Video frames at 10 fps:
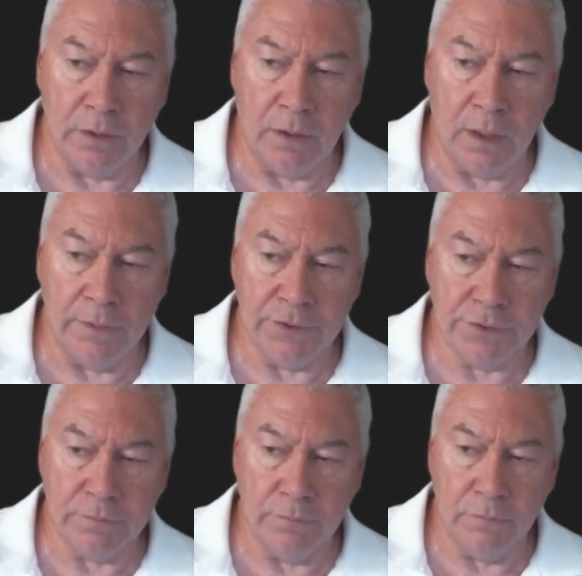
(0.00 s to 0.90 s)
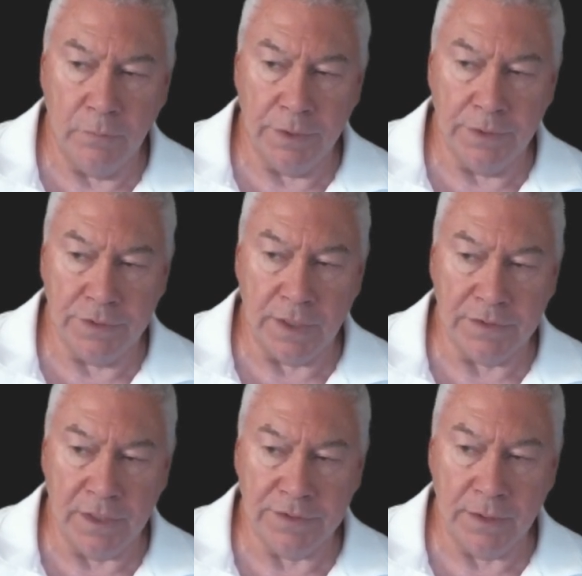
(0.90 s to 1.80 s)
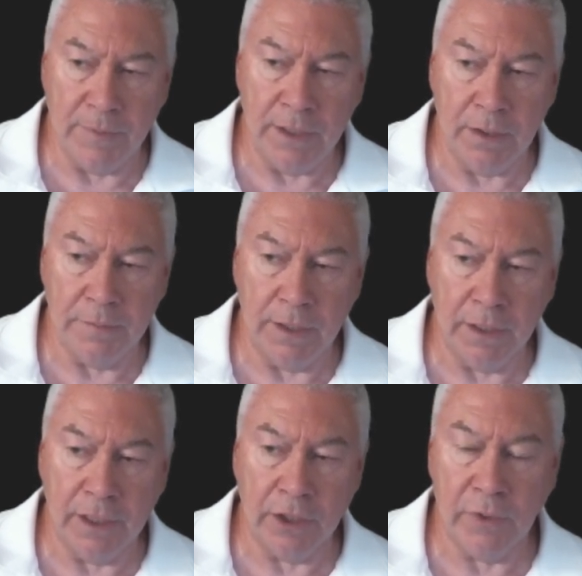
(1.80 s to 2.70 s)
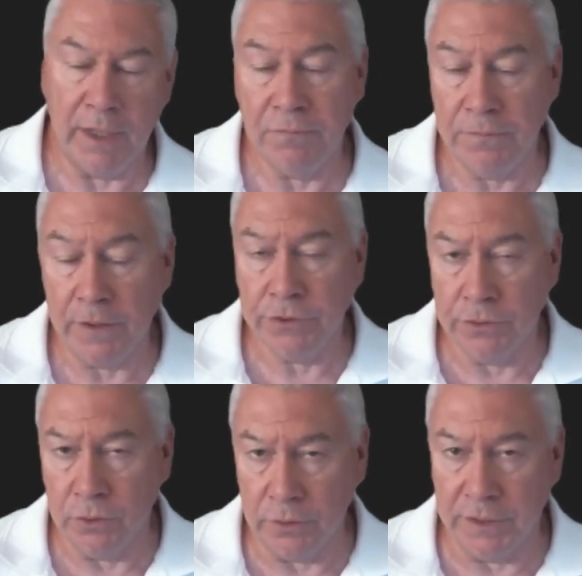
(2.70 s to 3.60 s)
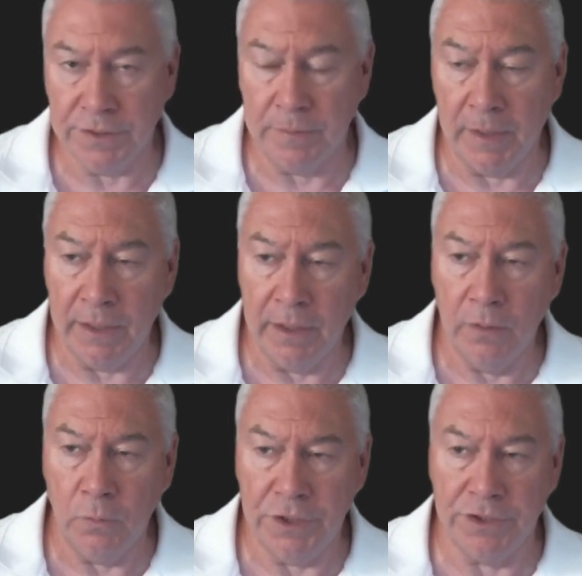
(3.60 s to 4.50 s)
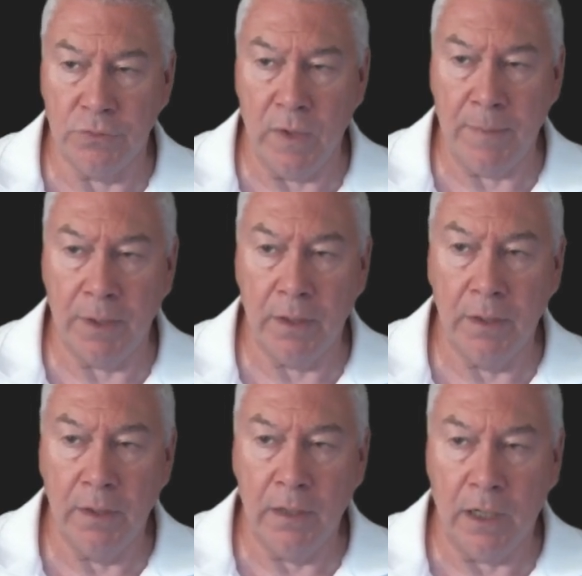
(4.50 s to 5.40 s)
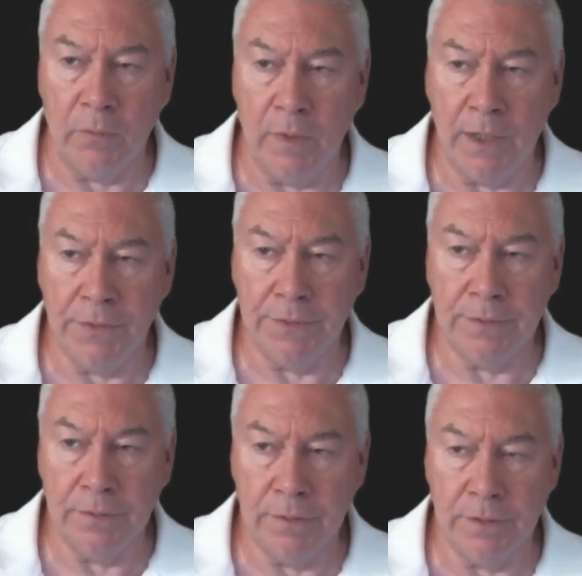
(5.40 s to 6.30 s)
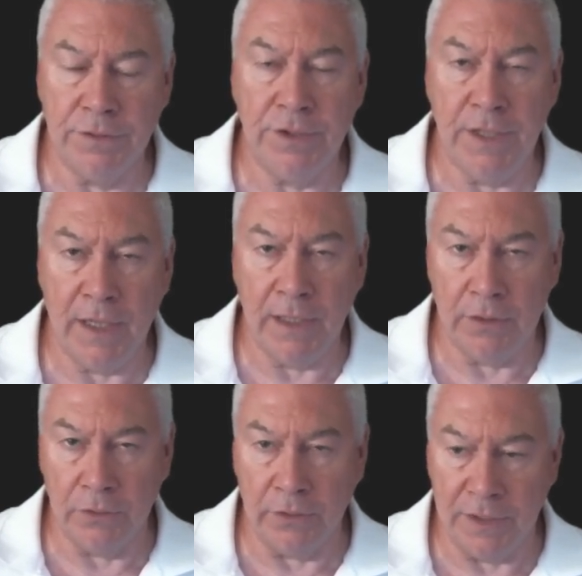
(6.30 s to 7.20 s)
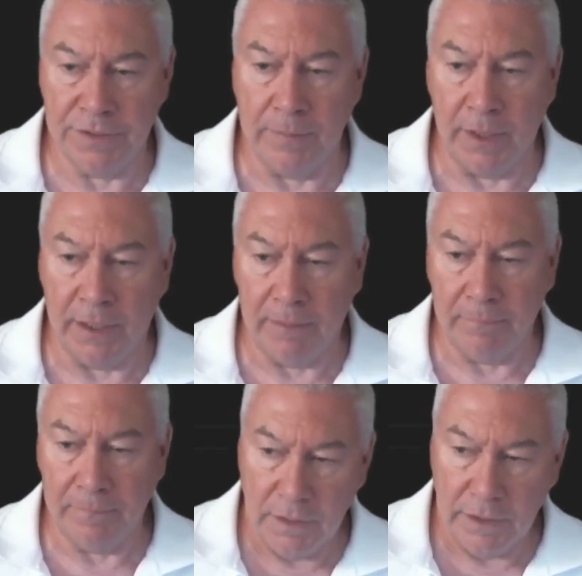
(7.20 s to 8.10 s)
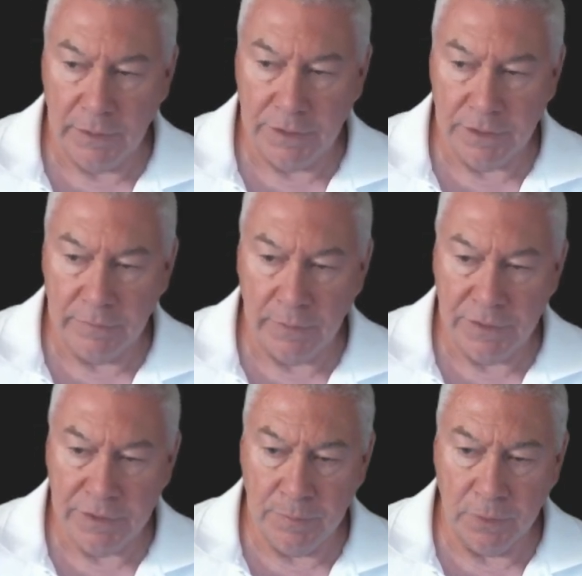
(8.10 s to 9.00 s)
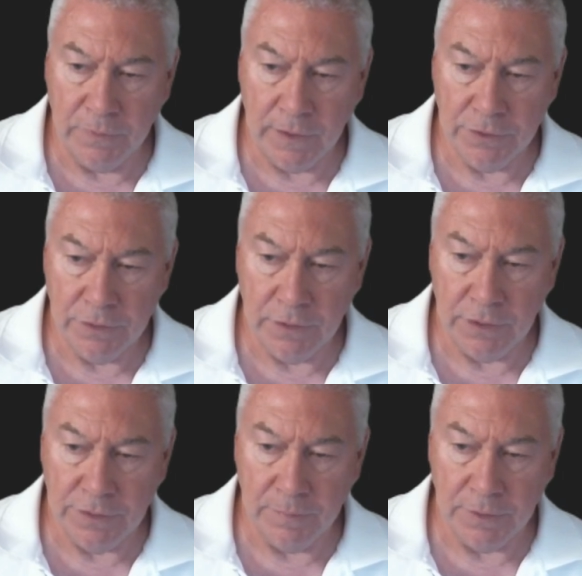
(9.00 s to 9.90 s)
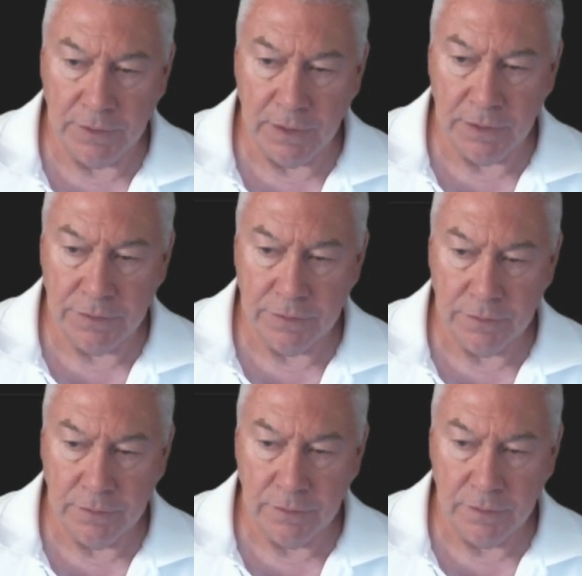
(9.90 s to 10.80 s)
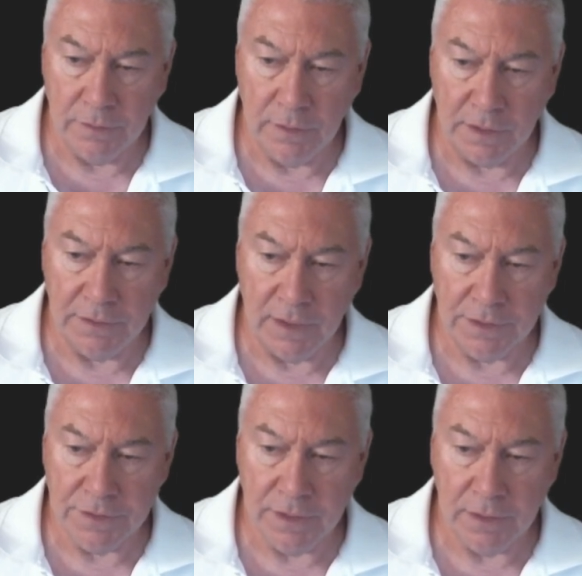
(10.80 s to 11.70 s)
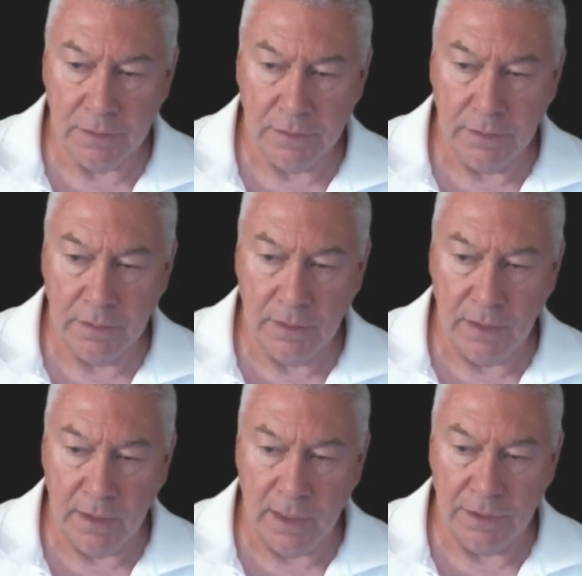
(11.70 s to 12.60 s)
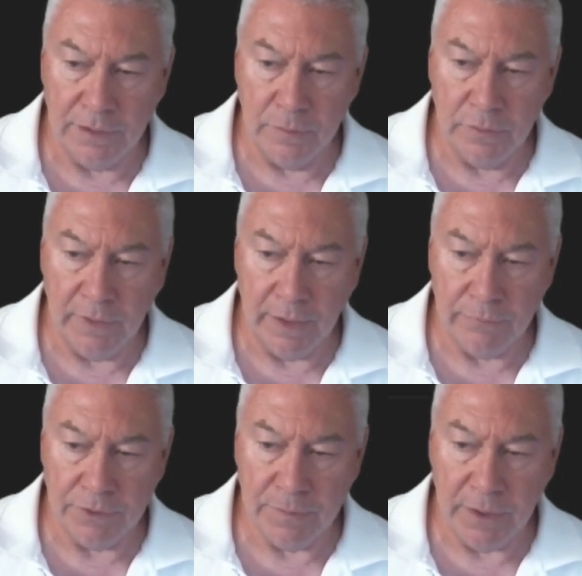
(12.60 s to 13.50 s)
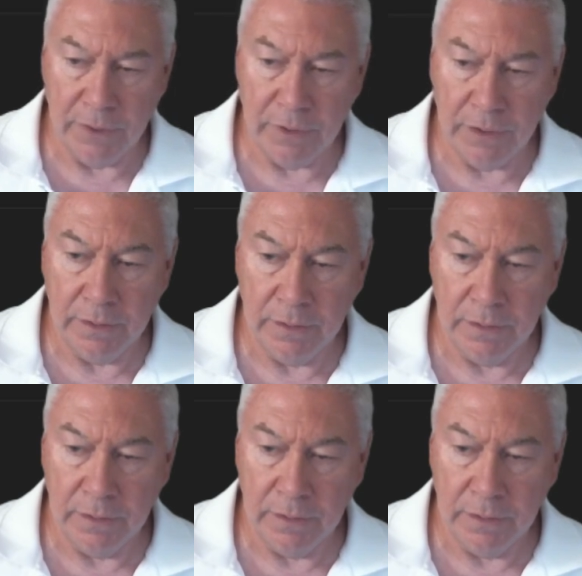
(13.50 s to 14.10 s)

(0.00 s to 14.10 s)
I've just written this as SMA. I'm now going to create a function called SMA, which is a wrapper around the ta.sma. And there it is, a very simple function. It simply takes a data set and the moving average period,